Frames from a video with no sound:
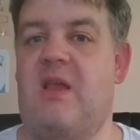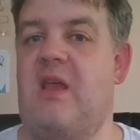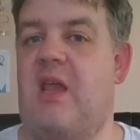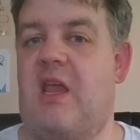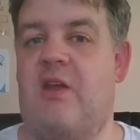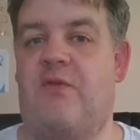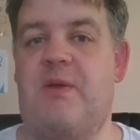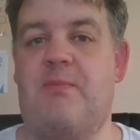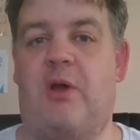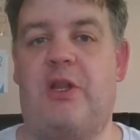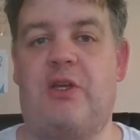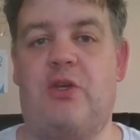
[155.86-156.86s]
Every
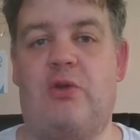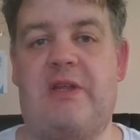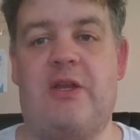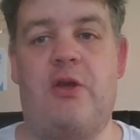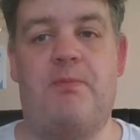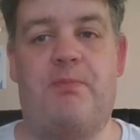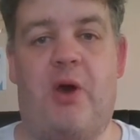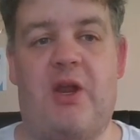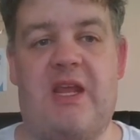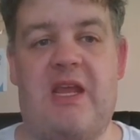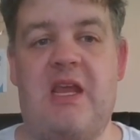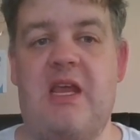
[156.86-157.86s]
molecule in her
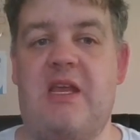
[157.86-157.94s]
body